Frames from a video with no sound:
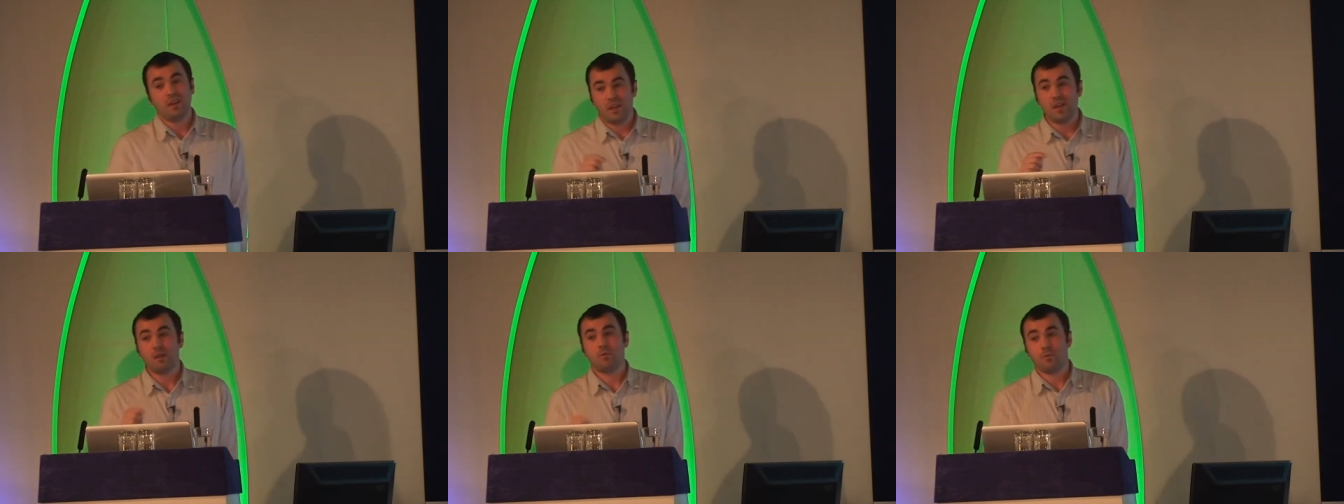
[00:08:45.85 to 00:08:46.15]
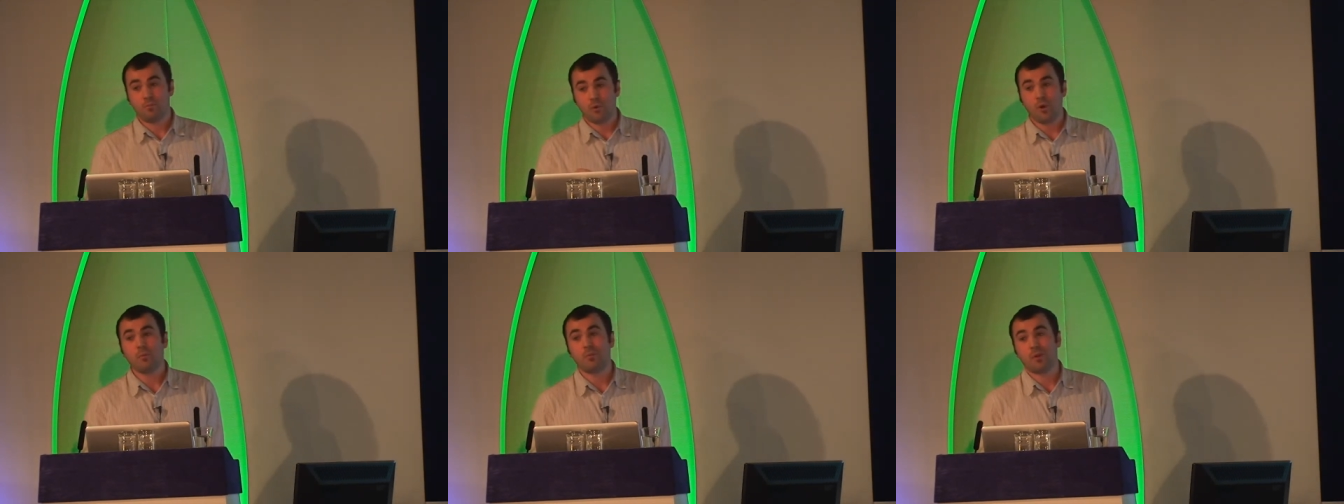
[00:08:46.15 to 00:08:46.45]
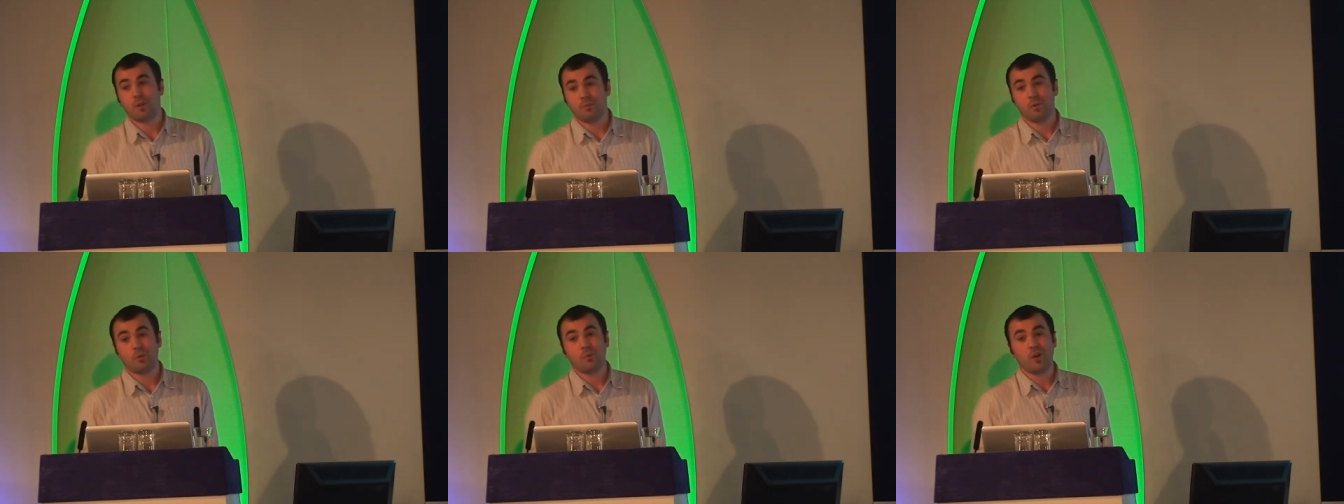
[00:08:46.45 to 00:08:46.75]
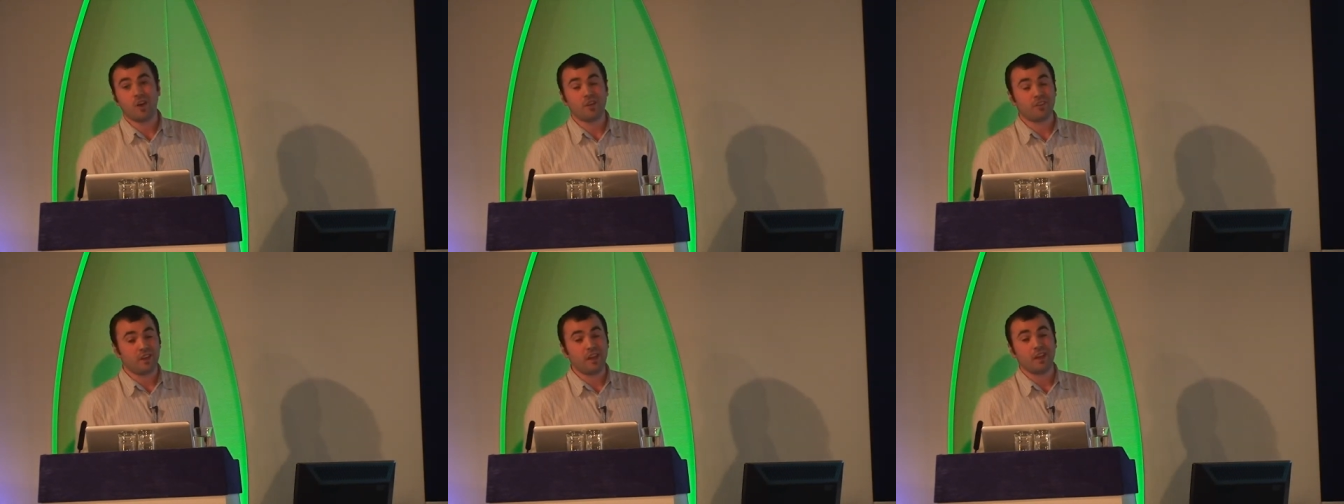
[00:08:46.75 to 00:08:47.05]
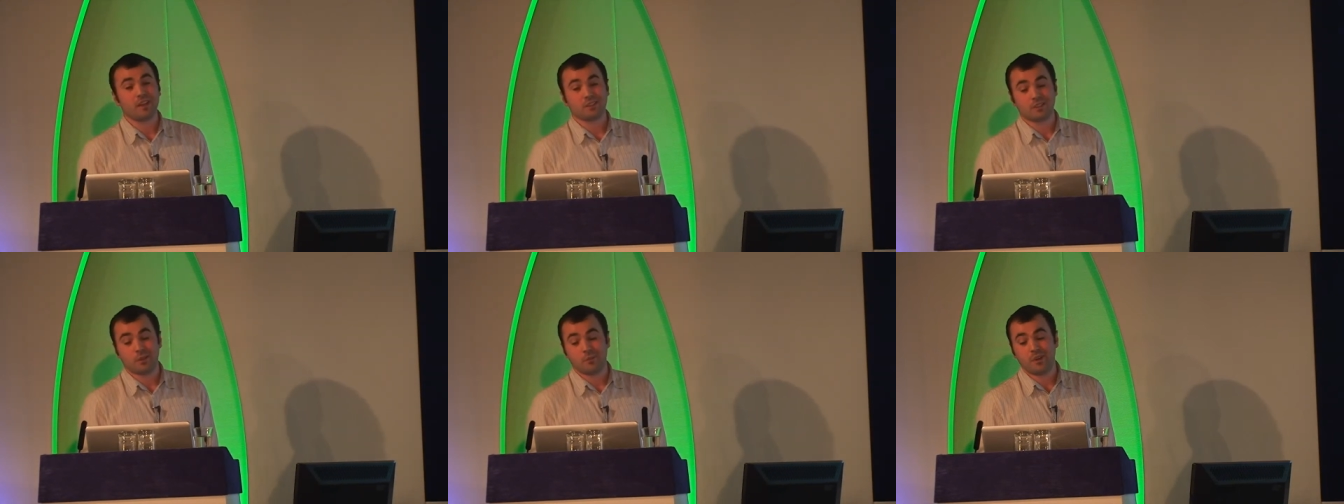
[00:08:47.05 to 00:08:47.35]
it would probably be worth
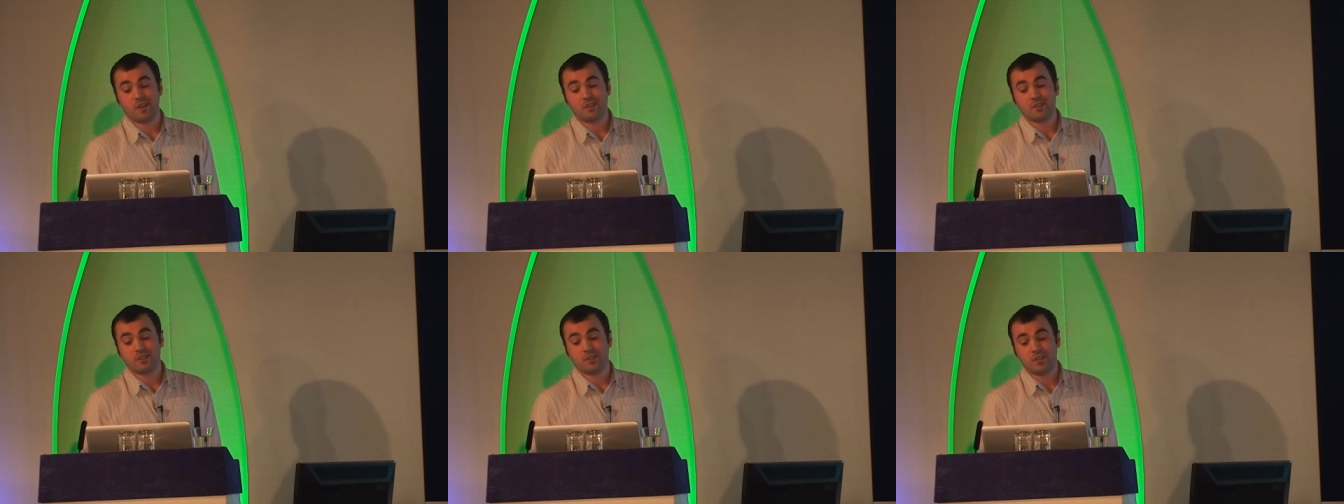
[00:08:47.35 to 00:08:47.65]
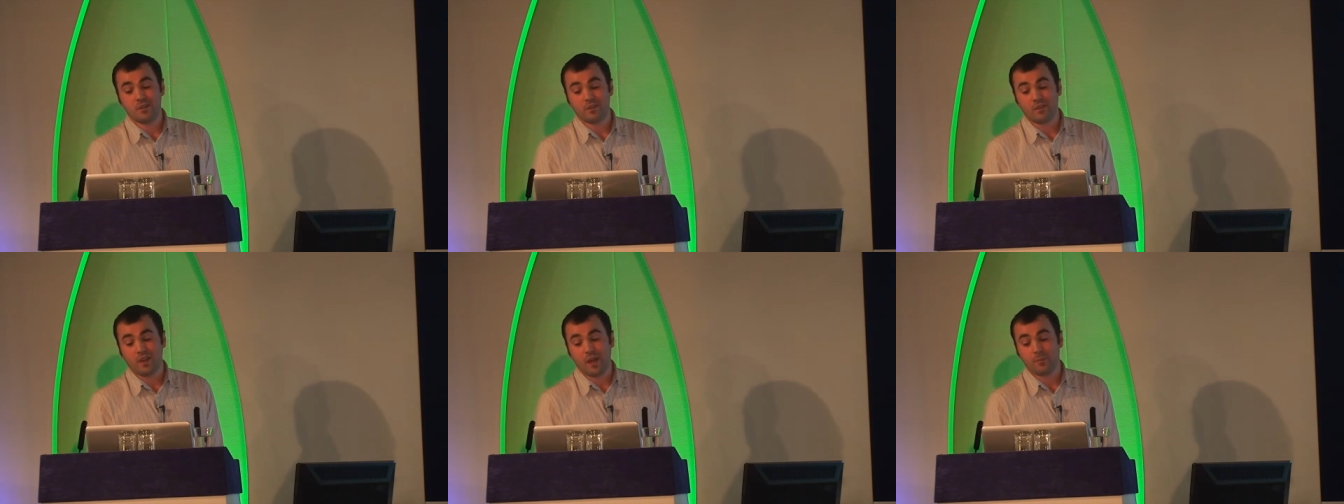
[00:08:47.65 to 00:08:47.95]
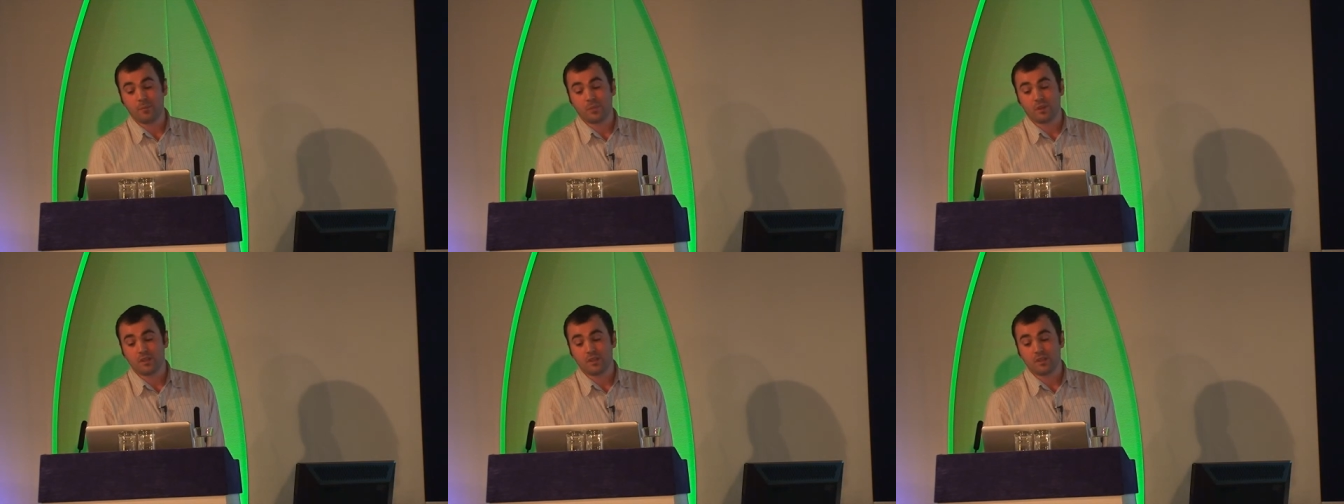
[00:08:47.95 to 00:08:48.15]
getting someone in to do that,